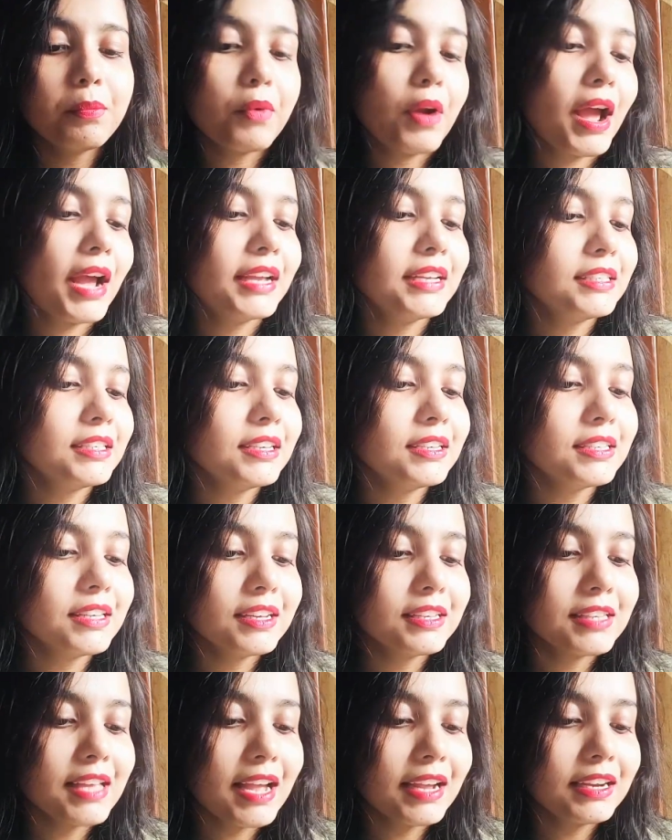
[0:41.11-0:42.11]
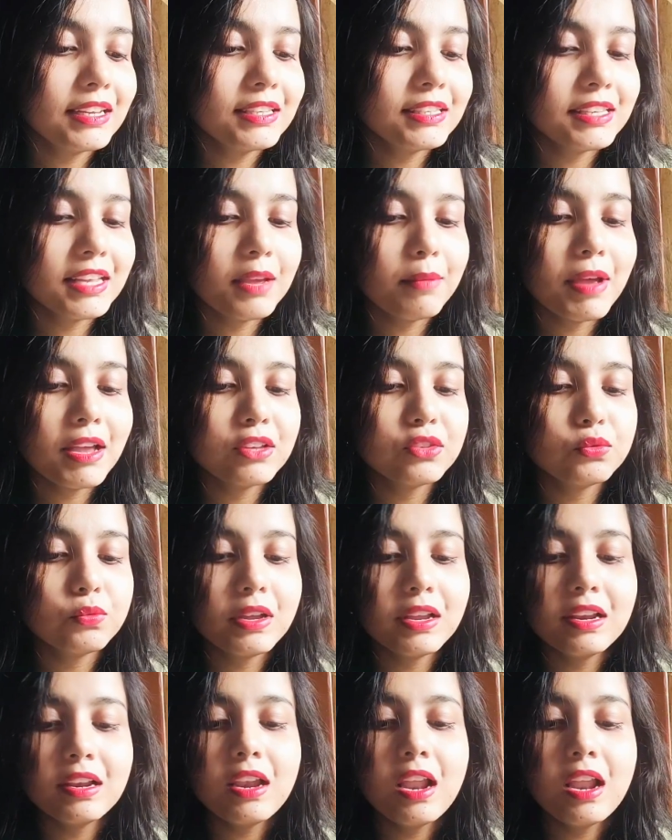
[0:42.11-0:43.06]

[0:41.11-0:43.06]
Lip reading: price is exactly same as well,